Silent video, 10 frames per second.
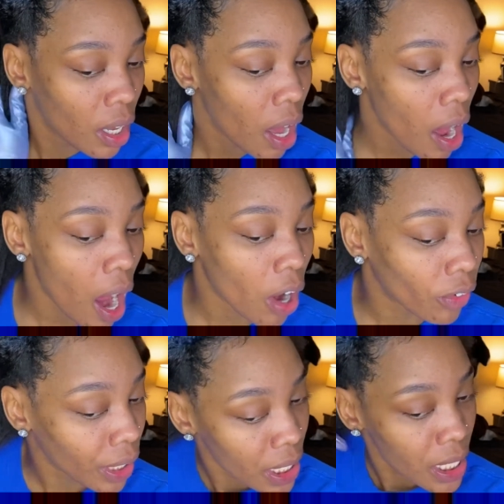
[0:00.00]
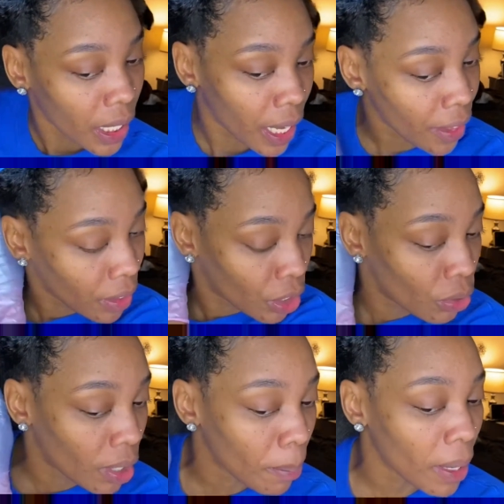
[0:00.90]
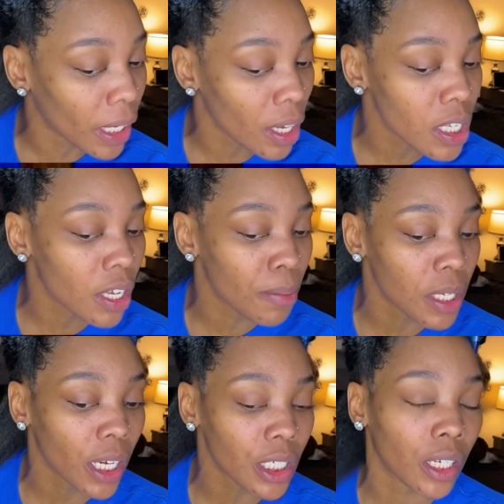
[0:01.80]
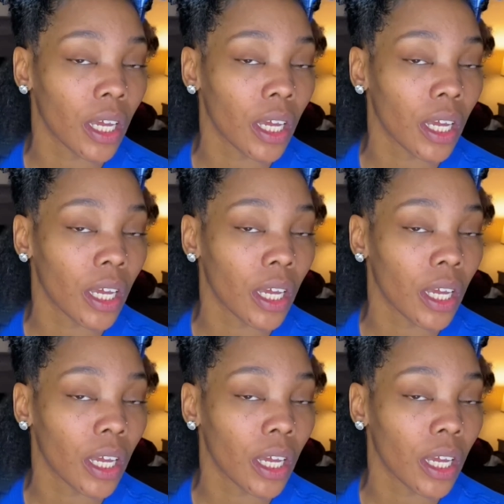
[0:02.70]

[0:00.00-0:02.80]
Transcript: already together. You can make a subsection